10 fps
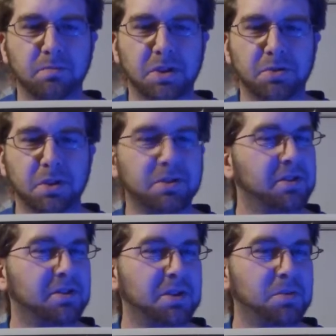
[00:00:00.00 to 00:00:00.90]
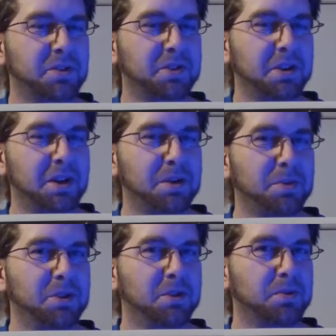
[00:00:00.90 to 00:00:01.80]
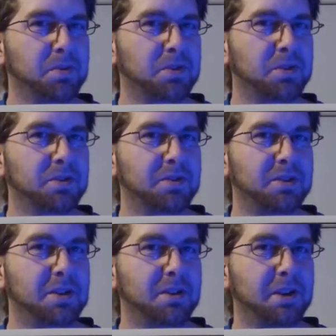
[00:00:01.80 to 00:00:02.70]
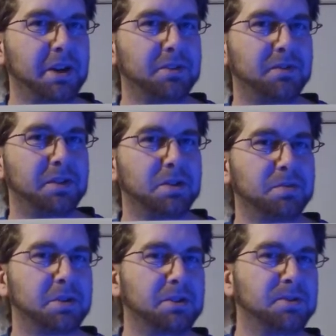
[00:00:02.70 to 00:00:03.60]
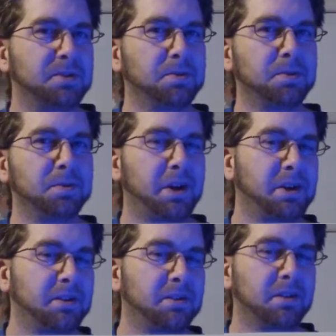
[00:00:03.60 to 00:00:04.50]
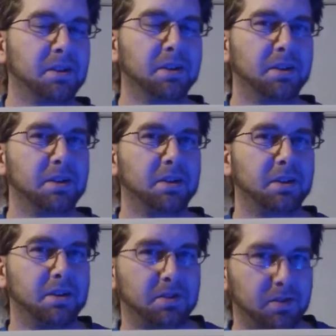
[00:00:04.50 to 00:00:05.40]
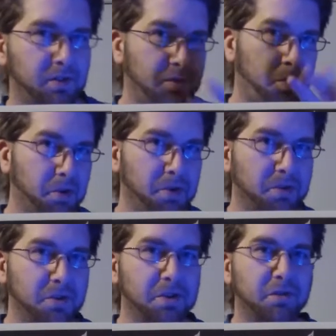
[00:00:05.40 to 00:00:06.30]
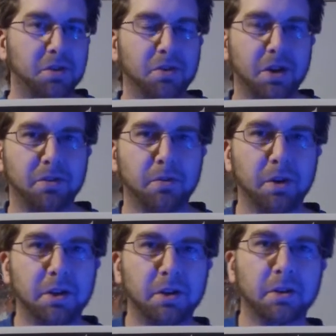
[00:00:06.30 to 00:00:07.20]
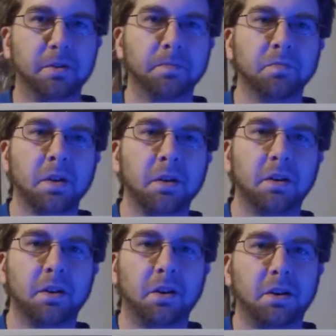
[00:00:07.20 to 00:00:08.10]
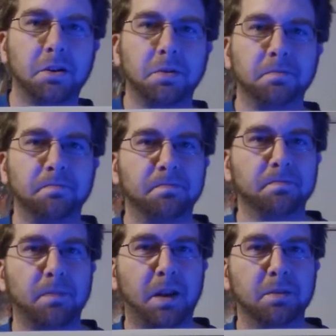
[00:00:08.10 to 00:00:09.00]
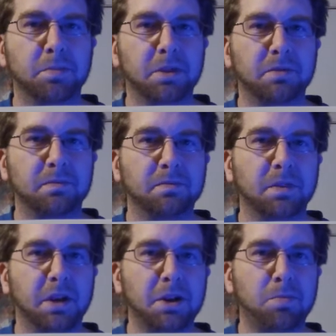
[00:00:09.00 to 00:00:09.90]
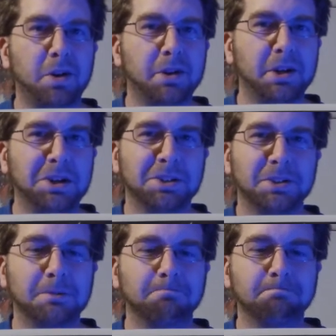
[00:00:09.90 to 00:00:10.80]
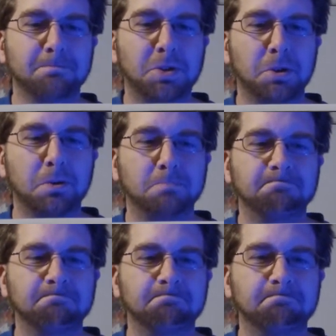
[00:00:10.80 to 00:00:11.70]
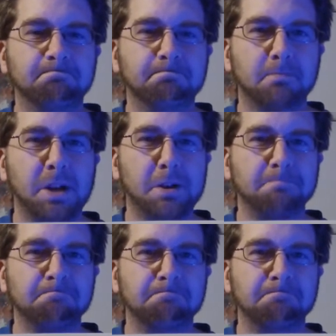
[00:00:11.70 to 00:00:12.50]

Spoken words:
Interested to see what's going to happen in this one, because the last Venom issue had, and this is a spoiler for any of you that haven't read it yet, but Eddie Brock died. So, yeah,